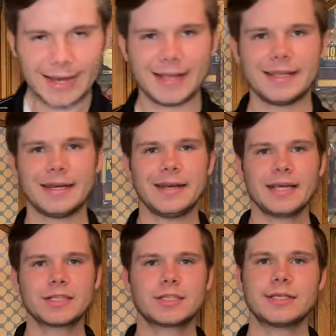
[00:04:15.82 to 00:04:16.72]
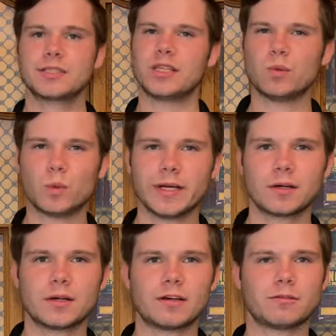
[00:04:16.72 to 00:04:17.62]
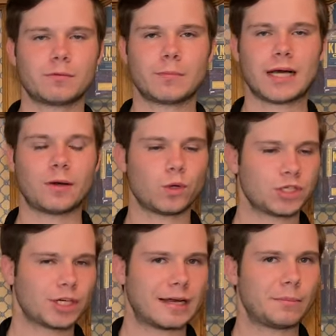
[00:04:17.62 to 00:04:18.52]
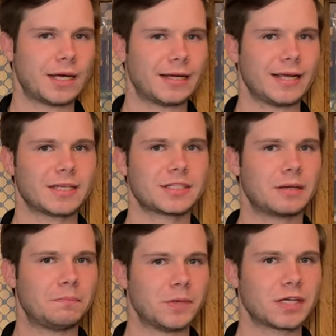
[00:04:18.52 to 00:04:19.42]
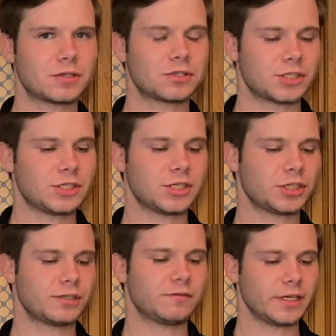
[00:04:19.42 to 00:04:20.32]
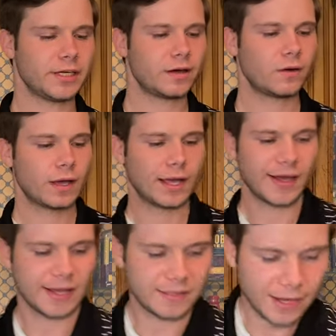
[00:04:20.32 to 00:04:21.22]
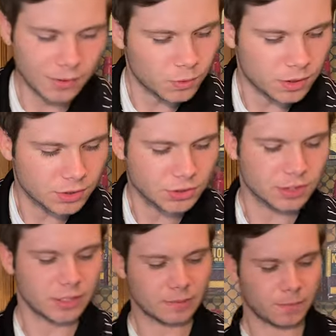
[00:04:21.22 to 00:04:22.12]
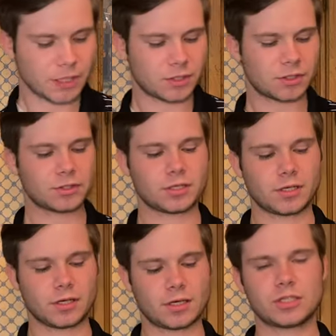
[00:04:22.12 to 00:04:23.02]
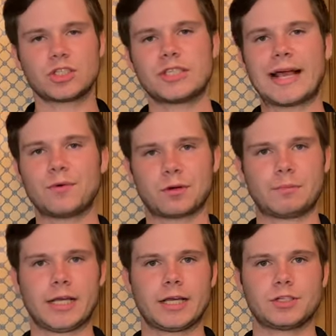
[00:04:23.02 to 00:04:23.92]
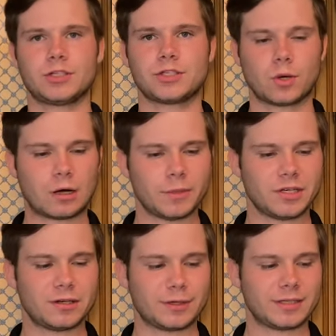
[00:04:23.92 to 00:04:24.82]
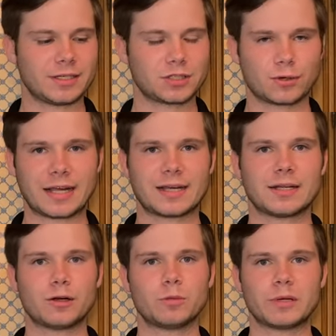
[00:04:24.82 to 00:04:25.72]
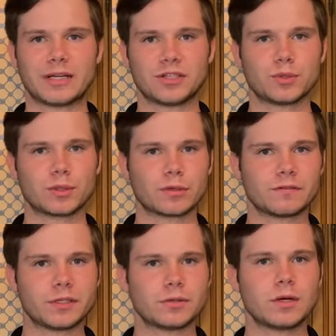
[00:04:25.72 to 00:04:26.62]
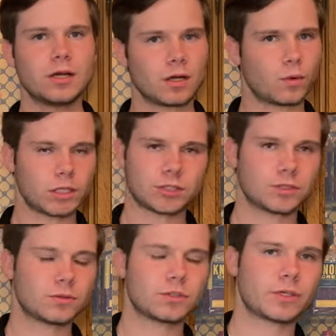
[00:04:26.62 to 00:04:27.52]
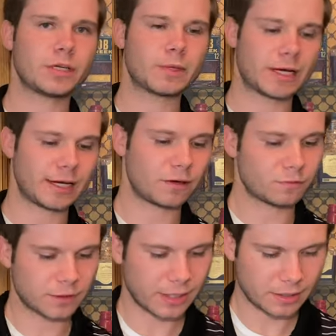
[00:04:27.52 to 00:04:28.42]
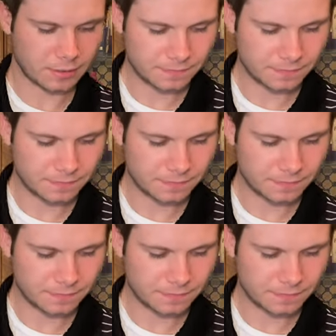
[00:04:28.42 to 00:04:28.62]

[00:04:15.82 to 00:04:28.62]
And then next is the winner of my What Should I Buy Next Michter's Edition video, and that was the Michter's Sour Mash. So I'll be doing this, cracking it open, and doing a review quite soon, so keep an eye out for that.